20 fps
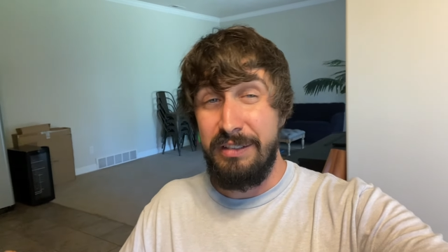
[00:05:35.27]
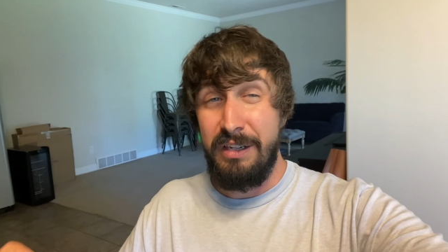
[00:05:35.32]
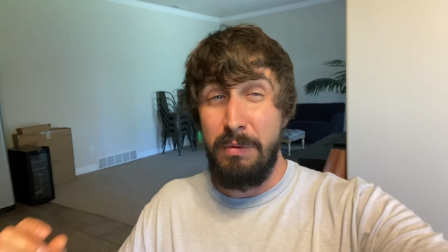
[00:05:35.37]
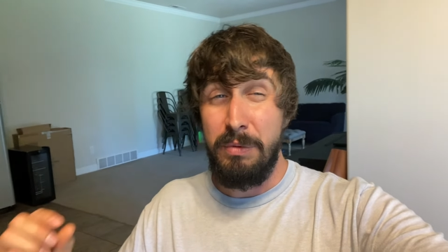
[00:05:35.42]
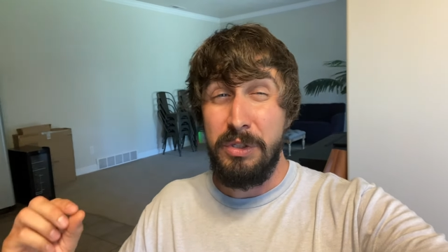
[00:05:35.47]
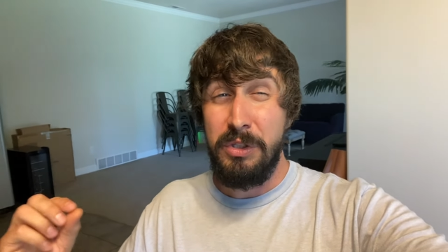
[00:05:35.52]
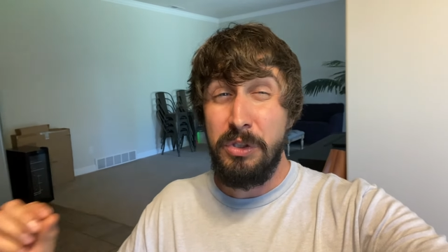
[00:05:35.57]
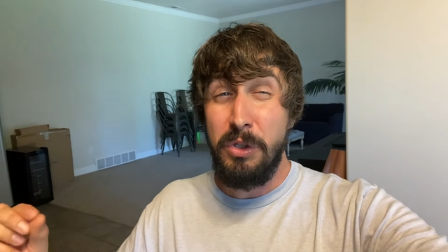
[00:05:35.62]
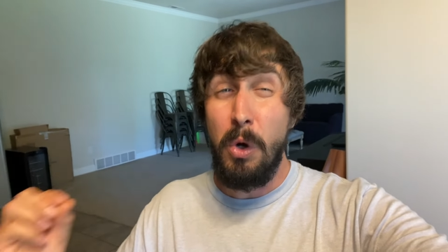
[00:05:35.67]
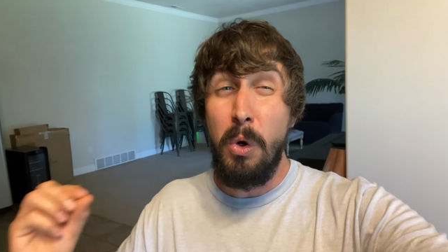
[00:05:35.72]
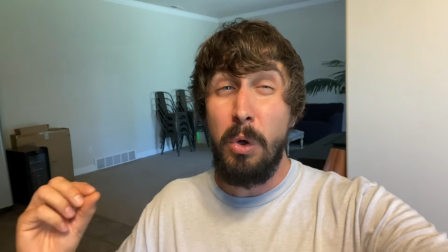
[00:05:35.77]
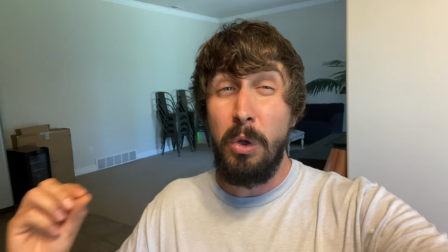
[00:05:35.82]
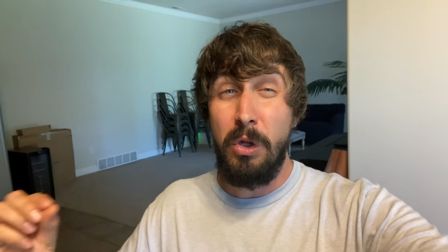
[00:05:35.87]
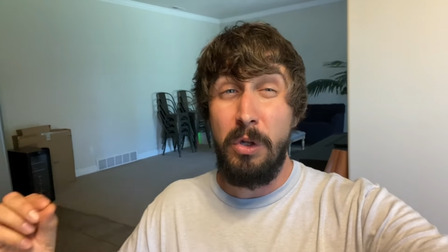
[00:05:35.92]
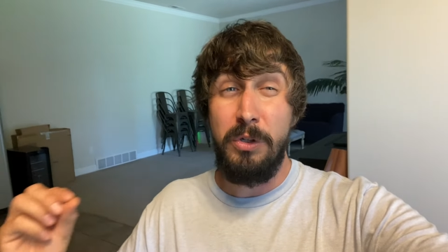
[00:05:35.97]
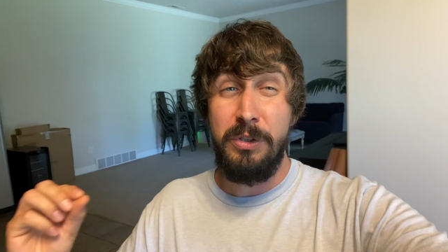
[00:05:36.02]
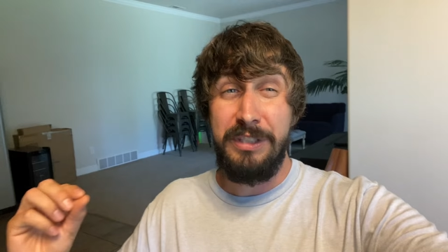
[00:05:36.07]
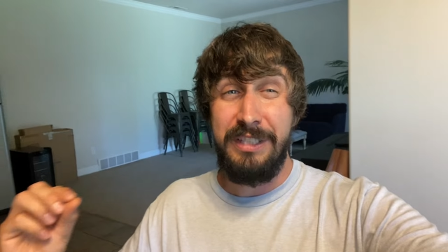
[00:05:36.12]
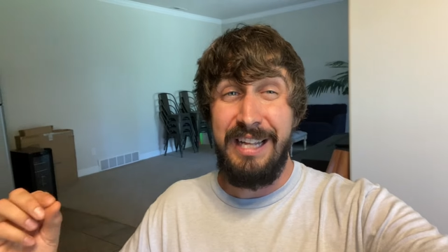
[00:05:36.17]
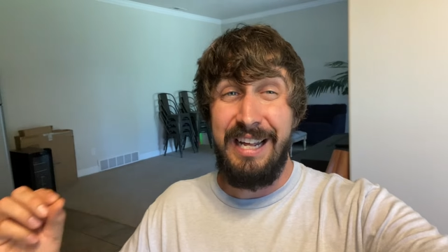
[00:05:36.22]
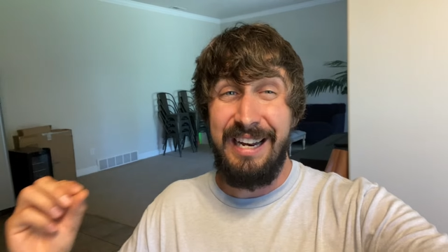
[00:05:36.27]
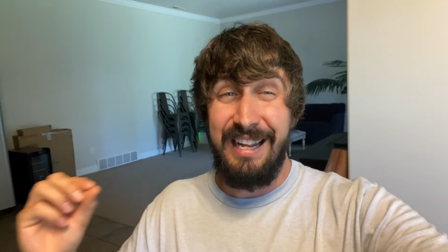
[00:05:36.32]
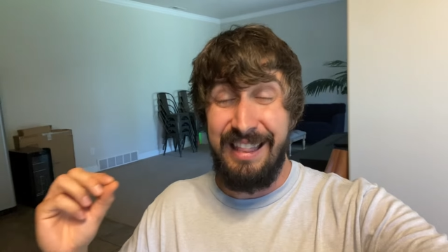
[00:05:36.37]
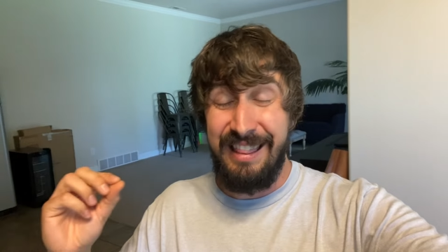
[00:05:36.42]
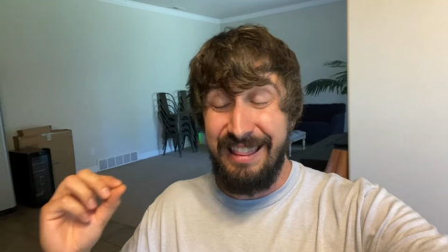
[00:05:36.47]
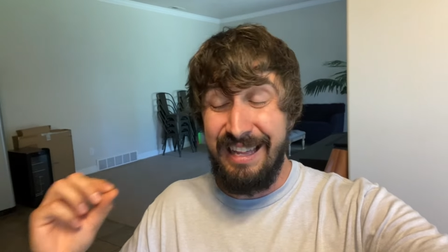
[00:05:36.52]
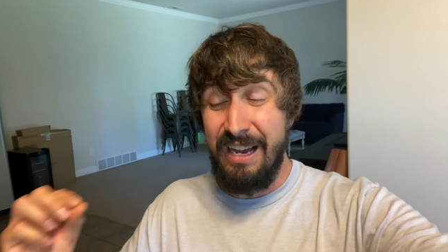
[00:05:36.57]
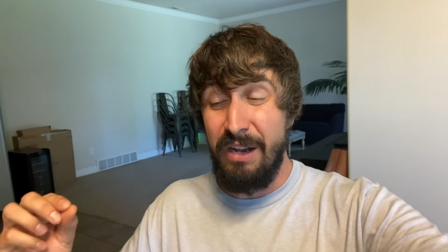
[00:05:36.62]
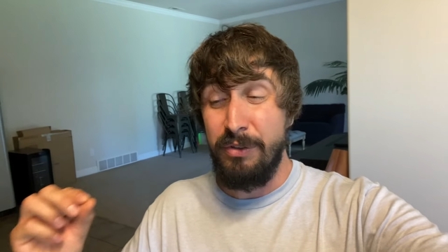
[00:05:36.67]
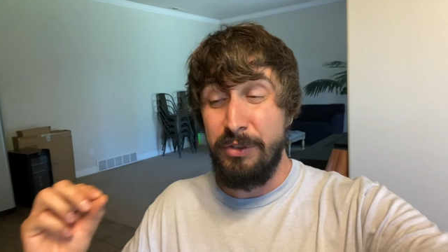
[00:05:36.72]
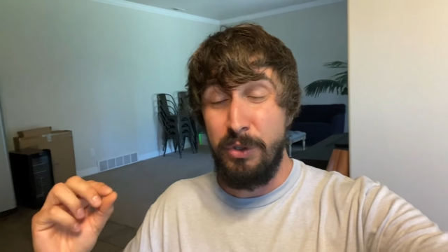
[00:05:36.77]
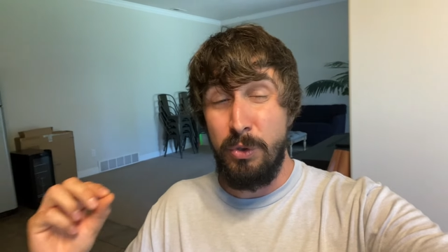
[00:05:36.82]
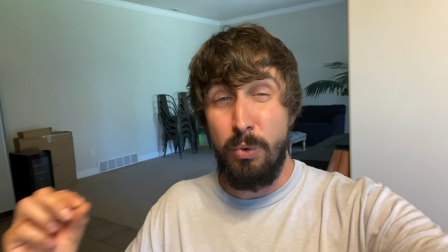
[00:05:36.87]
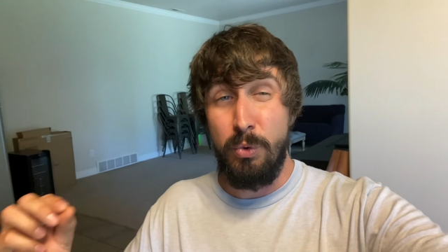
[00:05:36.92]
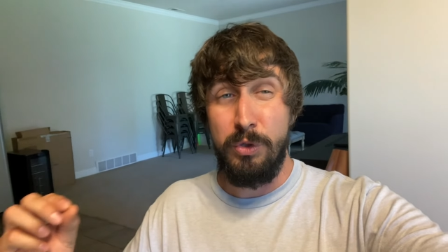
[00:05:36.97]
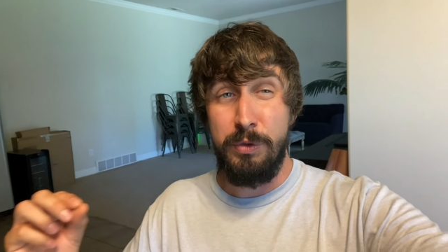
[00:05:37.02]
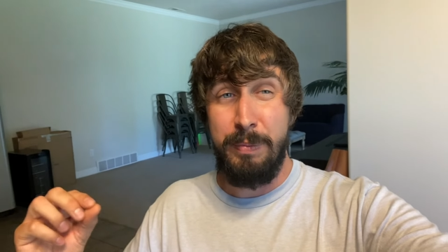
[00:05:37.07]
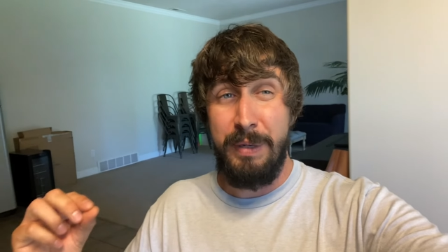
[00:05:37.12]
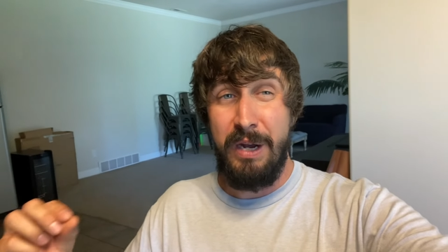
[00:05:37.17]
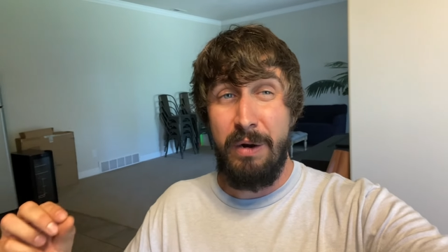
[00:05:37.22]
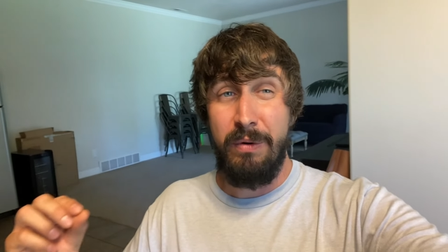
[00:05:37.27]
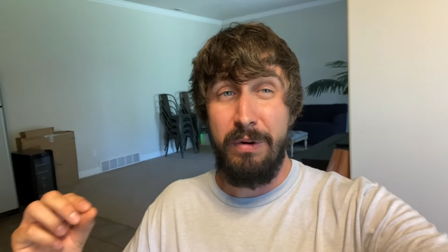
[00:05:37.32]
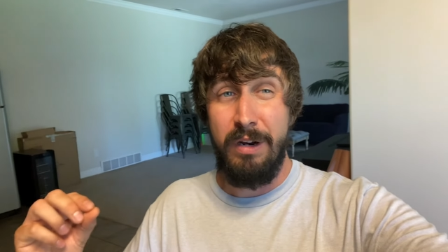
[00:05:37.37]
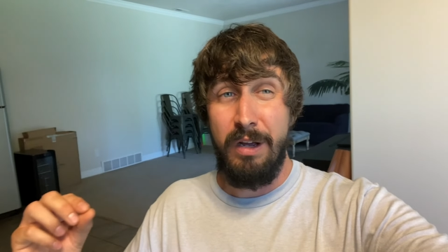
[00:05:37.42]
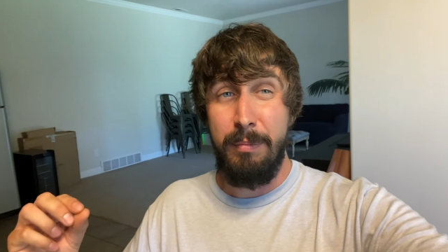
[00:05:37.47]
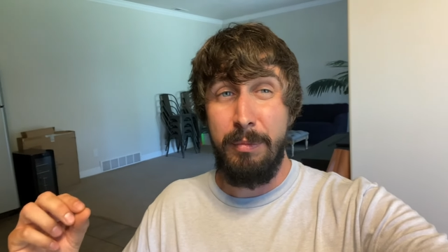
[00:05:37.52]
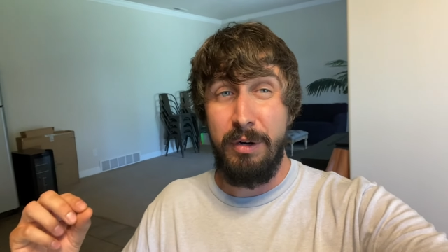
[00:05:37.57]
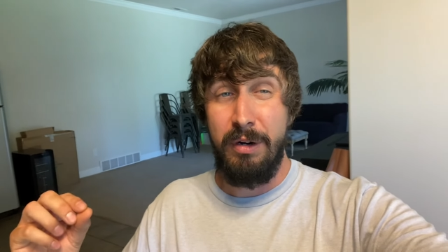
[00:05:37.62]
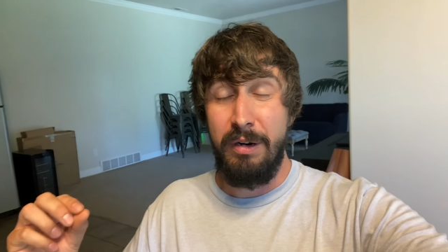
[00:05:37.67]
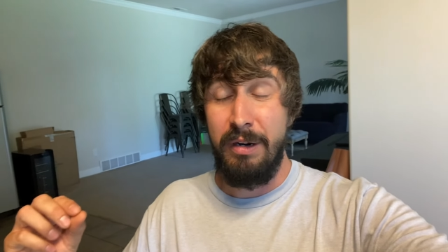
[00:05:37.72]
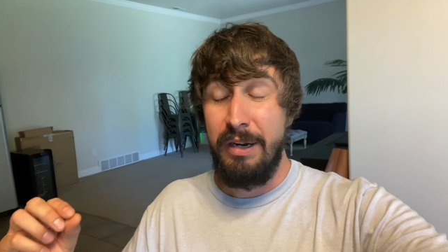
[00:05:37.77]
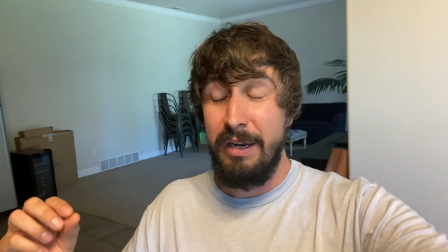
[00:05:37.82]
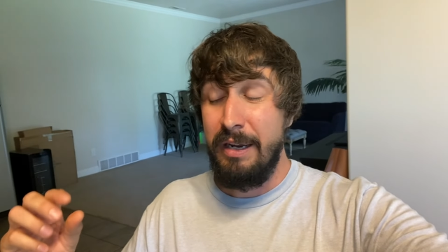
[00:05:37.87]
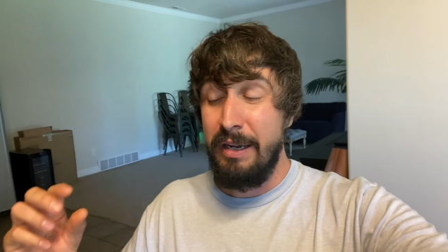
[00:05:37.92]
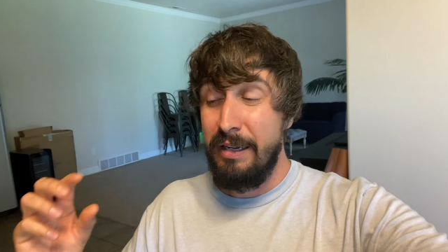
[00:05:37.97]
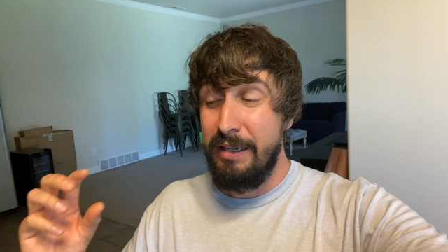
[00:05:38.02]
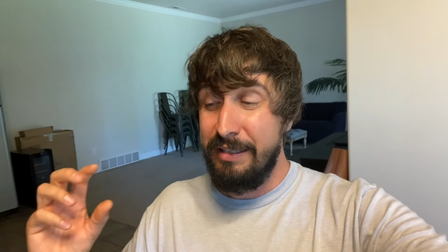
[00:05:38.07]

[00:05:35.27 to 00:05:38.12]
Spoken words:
I was so close to that 1,000 horsepower number.